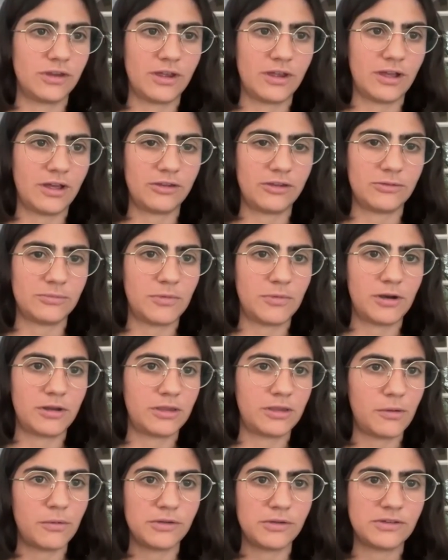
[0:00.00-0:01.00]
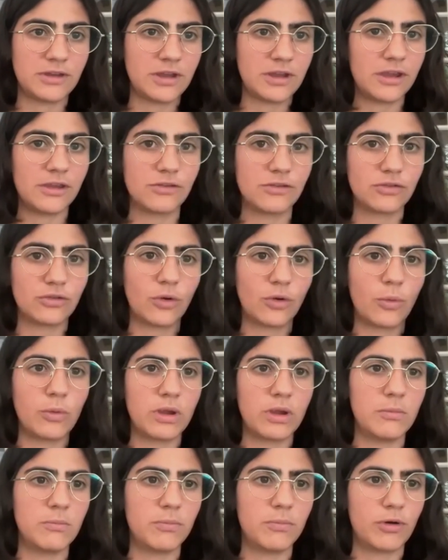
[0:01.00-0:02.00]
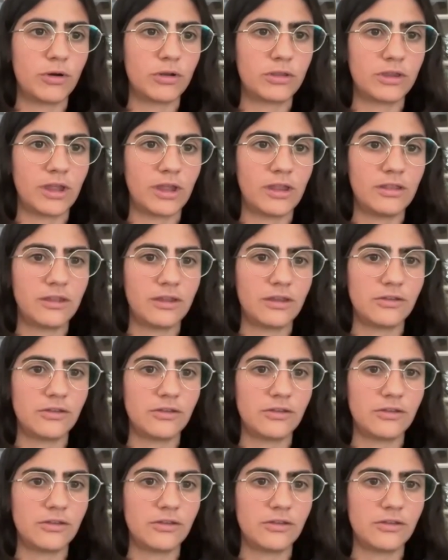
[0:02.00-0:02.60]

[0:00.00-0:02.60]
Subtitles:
as Marta was saying, is so important.